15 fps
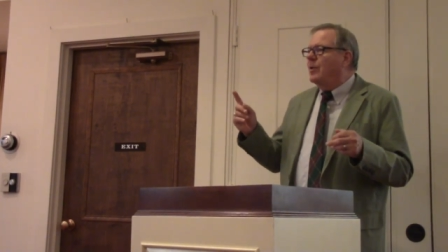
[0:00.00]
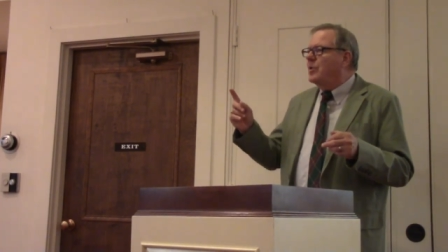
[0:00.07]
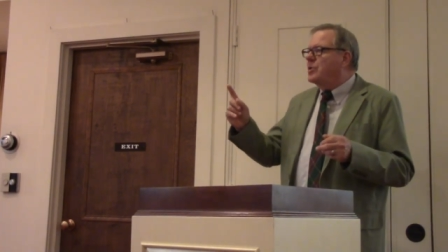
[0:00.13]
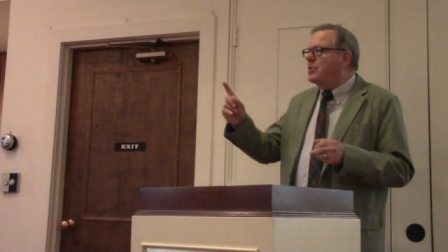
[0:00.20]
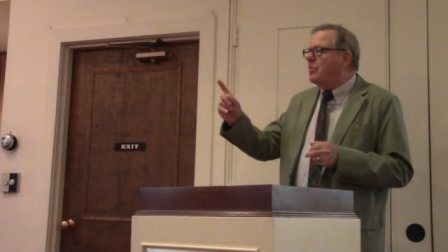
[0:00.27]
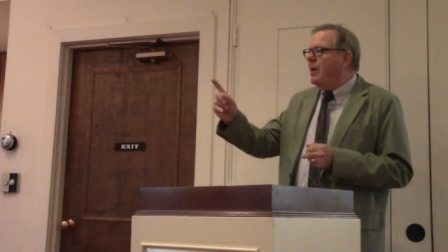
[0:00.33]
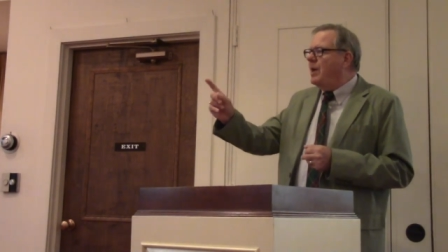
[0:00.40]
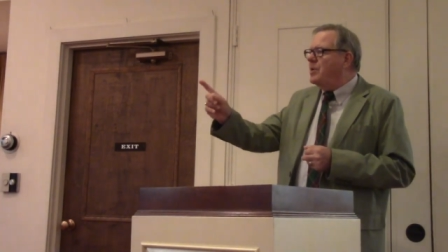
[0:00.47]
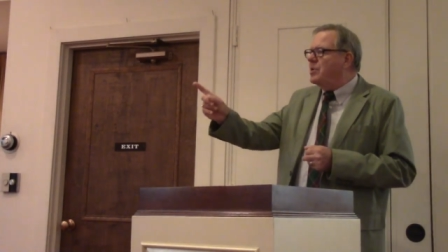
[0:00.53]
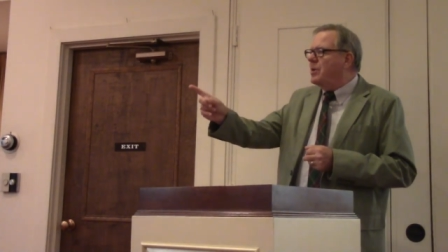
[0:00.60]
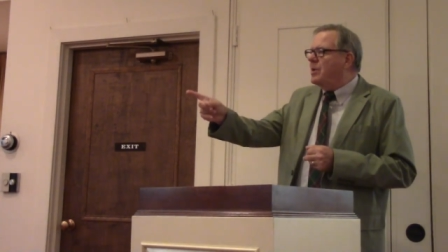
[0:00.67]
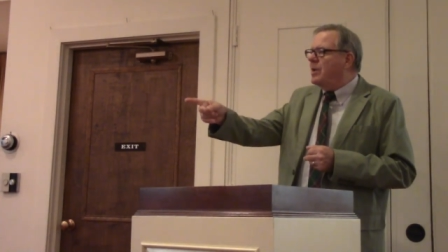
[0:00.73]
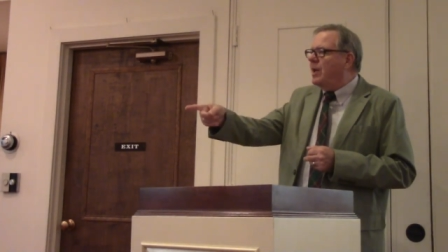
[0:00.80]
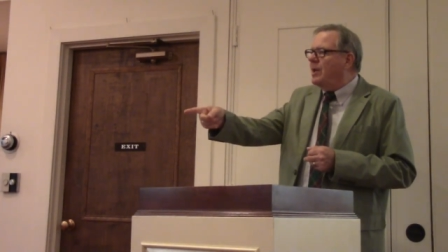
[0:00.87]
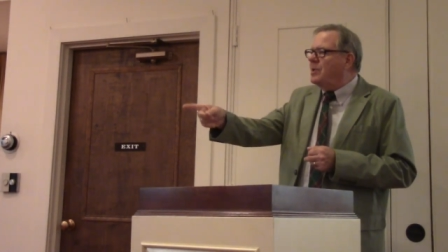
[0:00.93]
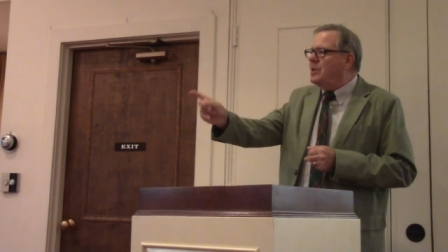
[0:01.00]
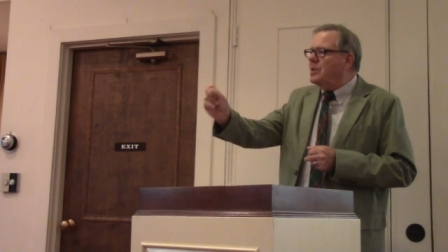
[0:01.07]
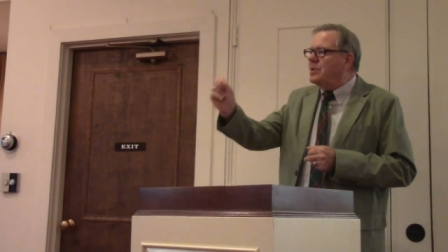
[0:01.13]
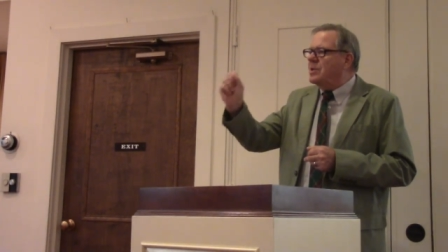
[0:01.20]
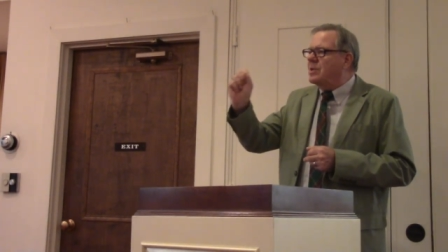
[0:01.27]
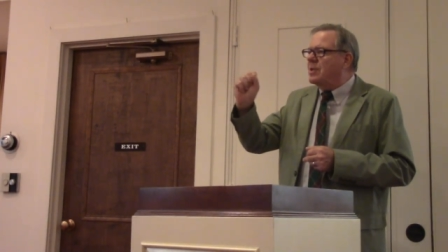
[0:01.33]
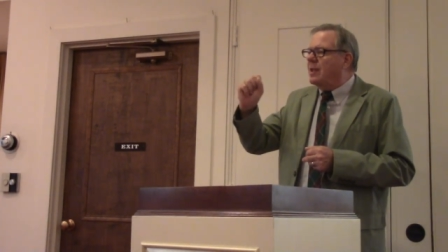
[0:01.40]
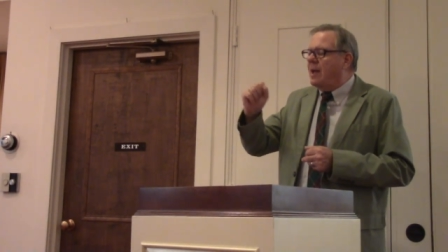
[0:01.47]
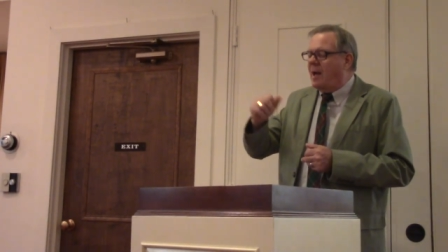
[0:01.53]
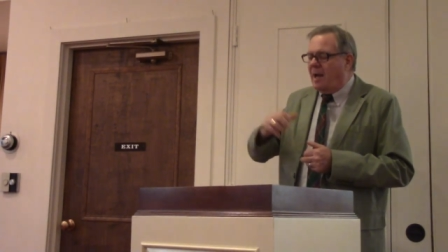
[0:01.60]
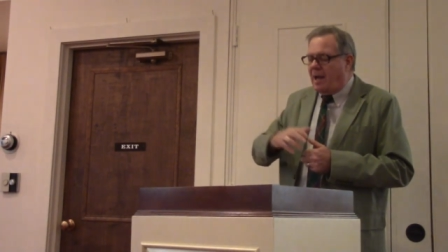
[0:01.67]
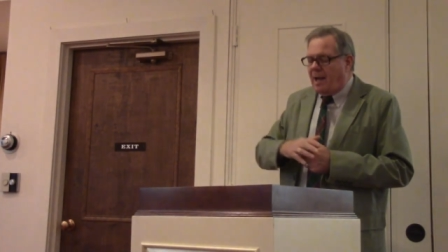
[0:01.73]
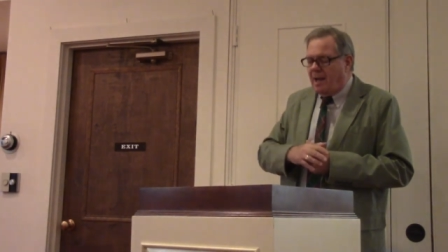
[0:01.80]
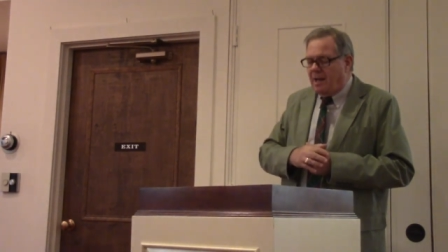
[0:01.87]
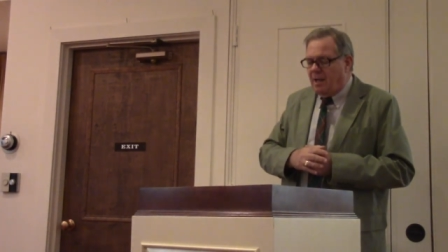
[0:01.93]
The stranger touches his
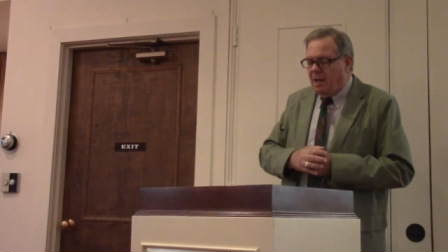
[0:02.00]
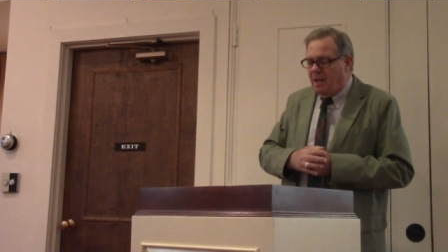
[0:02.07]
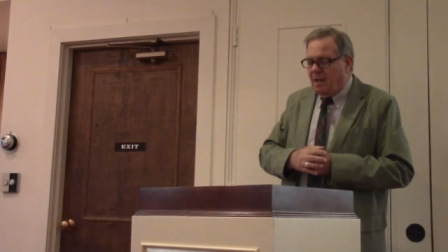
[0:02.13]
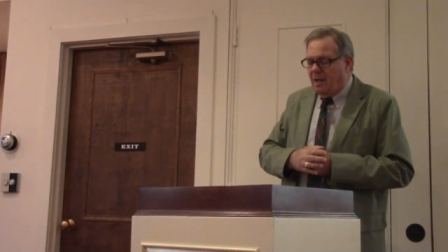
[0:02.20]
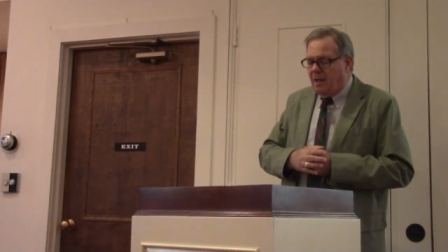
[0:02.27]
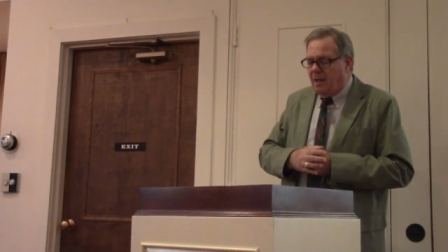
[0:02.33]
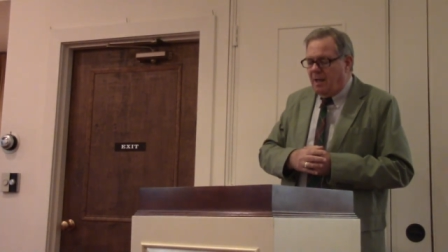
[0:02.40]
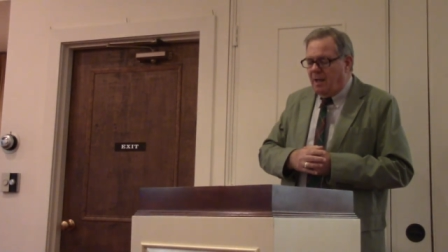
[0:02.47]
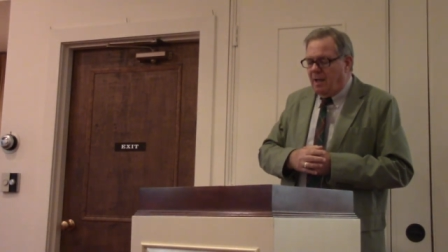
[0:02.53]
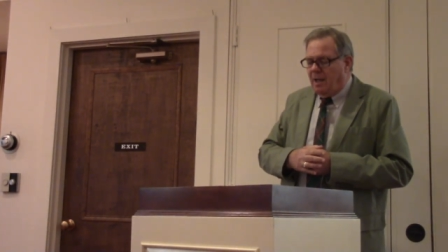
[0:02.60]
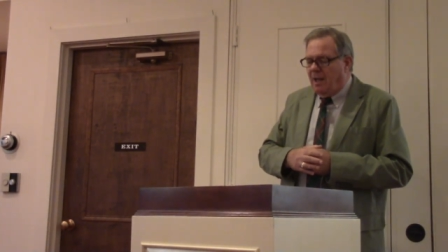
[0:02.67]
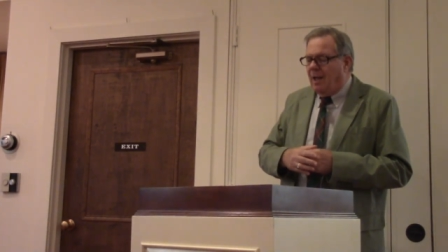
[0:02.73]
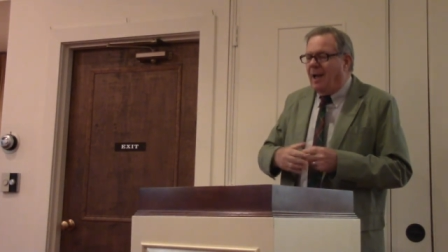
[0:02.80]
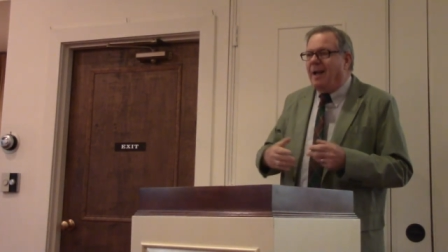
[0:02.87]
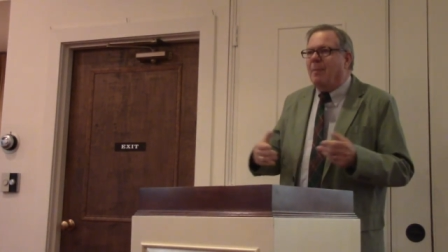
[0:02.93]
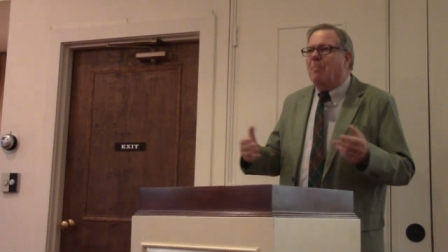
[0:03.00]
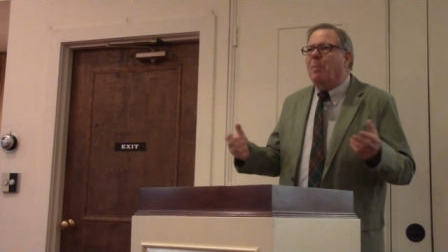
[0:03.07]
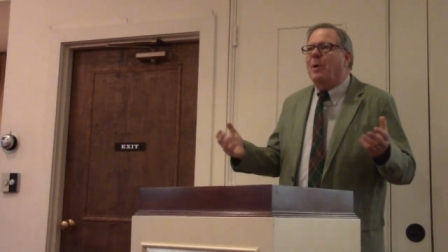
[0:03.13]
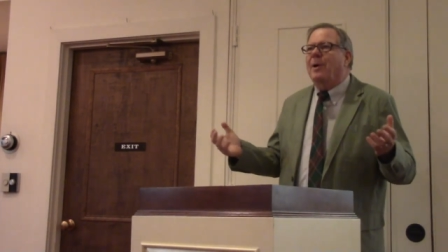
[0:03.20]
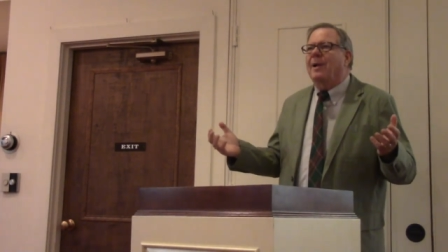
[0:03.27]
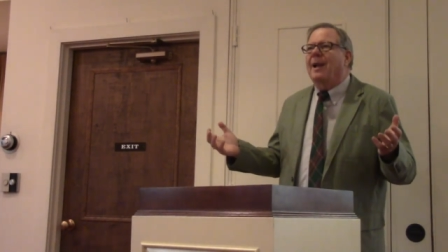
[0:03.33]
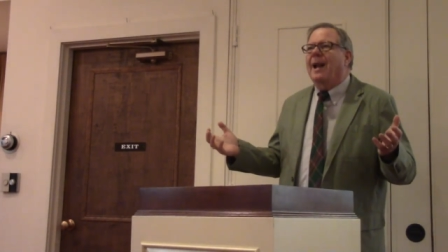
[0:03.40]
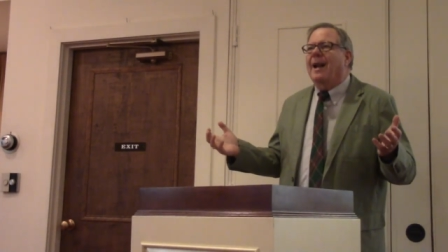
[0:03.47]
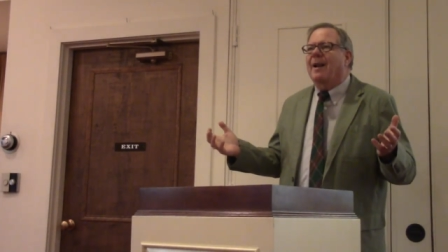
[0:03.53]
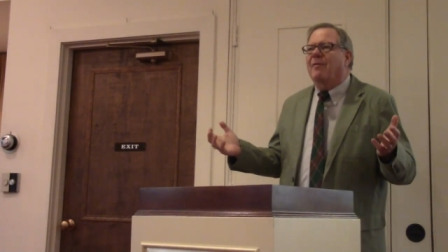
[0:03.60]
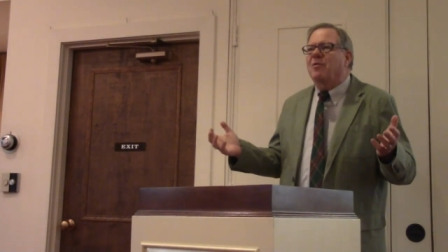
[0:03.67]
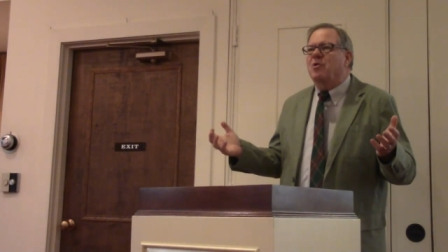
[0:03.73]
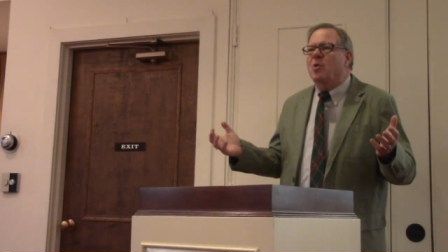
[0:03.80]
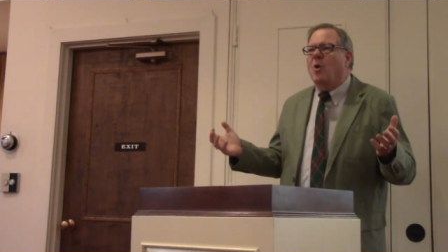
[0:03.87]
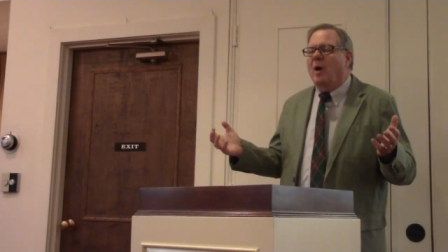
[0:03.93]
thigh, and he put it out
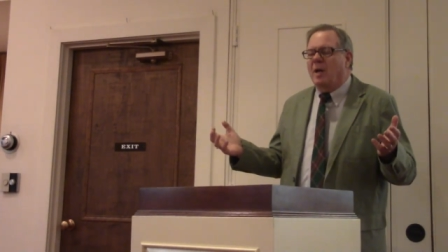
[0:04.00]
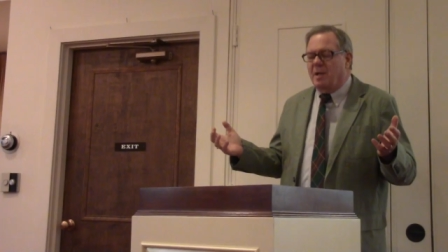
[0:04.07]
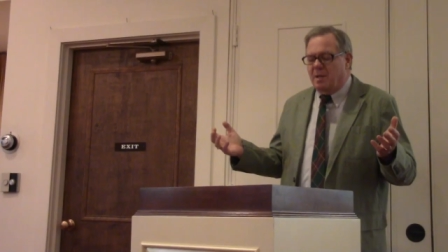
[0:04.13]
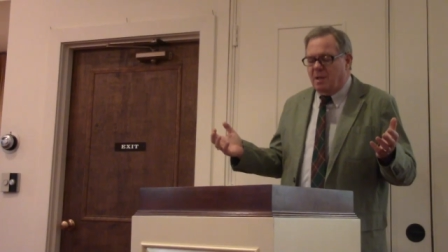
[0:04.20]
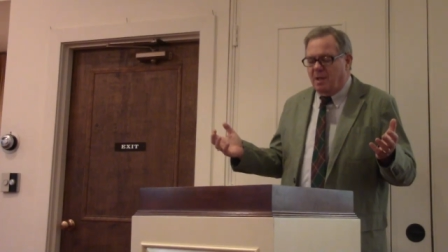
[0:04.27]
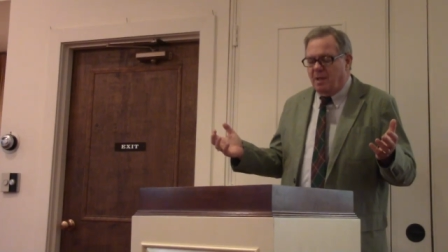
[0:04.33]
of joint.